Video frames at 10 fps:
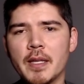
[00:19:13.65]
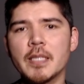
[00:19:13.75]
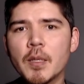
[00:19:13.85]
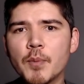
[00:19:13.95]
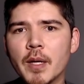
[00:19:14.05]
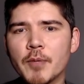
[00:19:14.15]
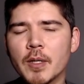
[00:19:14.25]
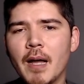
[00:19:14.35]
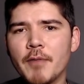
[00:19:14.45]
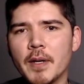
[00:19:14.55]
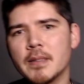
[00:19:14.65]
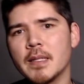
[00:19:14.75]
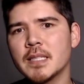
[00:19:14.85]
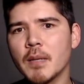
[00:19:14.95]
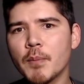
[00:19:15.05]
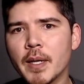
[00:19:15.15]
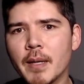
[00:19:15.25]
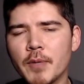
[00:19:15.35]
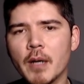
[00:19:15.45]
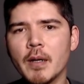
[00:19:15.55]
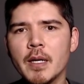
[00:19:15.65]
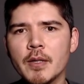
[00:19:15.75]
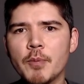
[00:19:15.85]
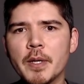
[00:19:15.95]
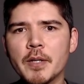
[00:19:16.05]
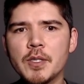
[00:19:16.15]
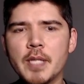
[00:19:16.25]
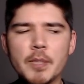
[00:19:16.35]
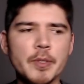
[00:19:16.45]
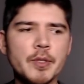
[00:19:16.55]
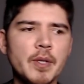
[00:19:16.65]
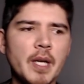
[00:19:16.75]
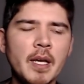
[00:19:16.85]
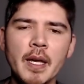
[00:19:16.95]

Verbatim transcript: and that's gonna bring up their confidence and it's gonna bring up their their bigger stage persona